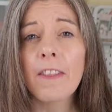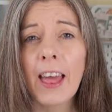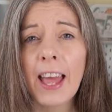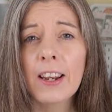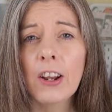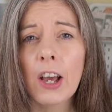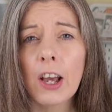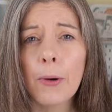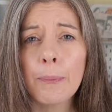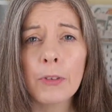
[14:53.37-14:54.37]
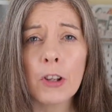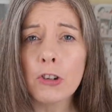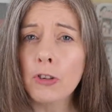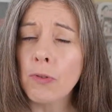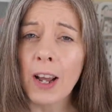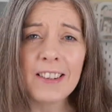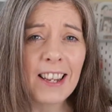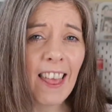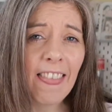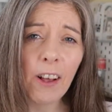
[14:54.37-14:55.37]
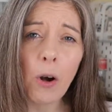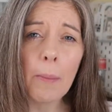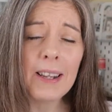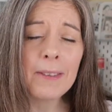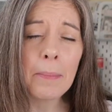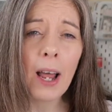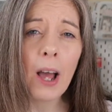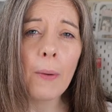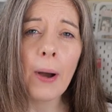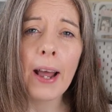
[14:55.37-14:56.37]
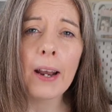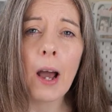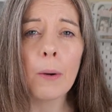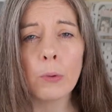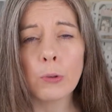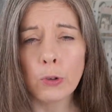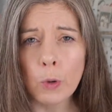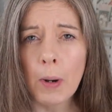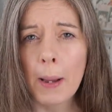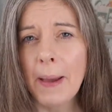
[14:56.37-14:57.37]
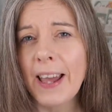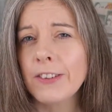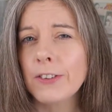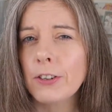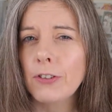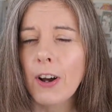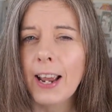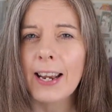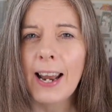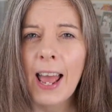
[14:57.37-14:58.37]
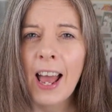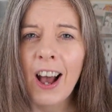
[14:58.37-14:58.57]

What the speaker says: then just write it in the comments below and I will do my best to try and